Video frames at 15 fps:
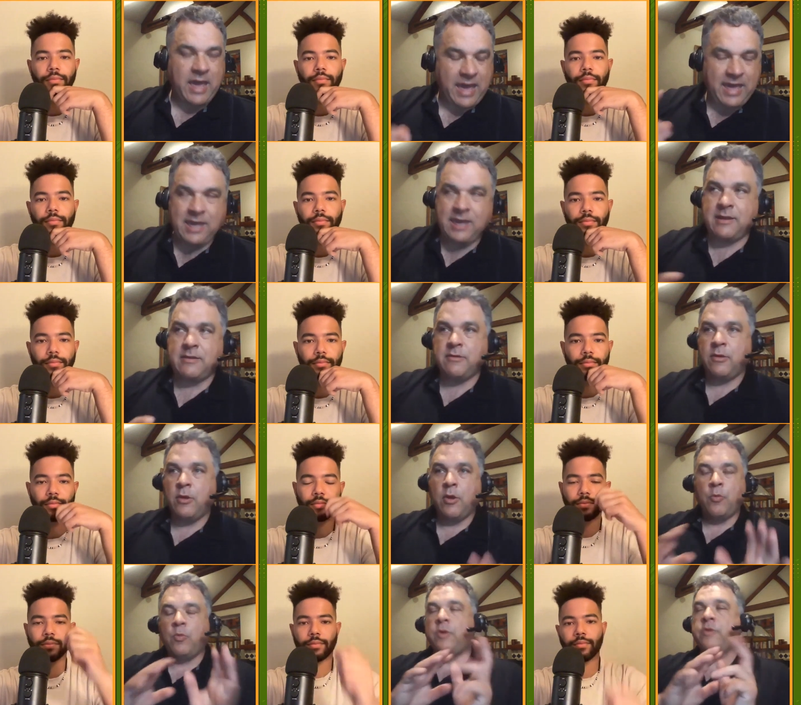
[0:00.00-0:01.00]
Speaker 1: And
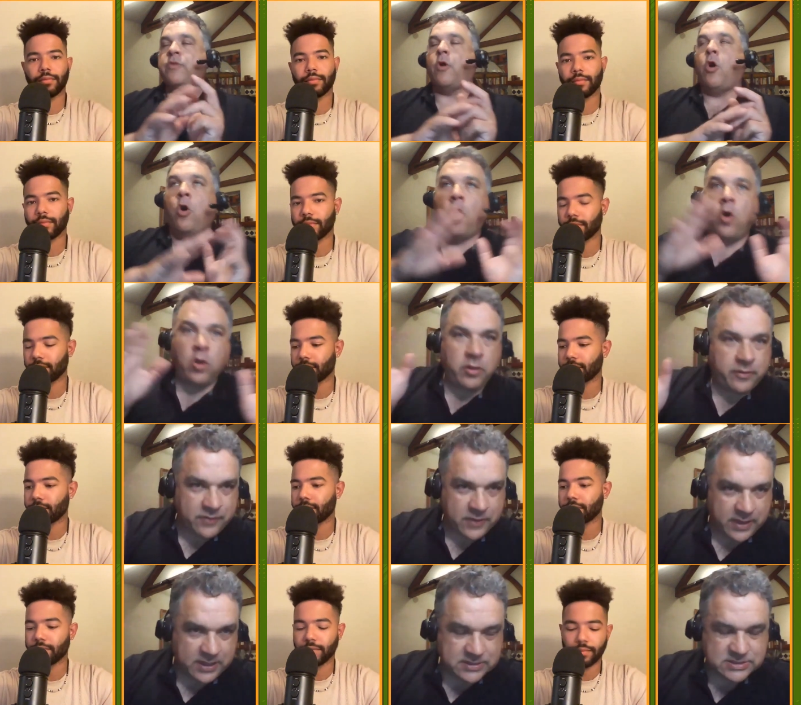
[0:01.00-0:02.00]
with all of
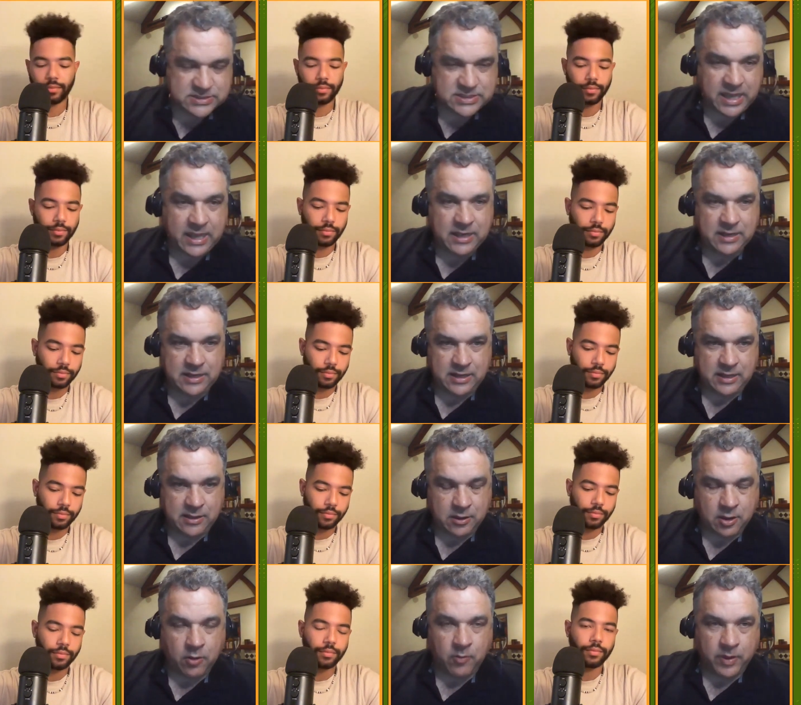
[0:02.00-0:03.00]
the
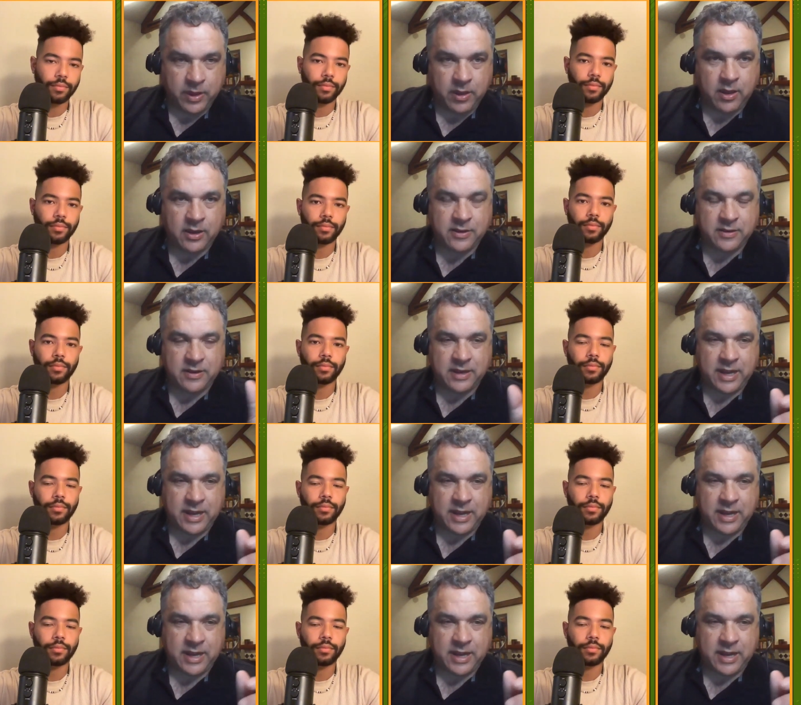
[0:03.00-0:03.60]
insanity going on in the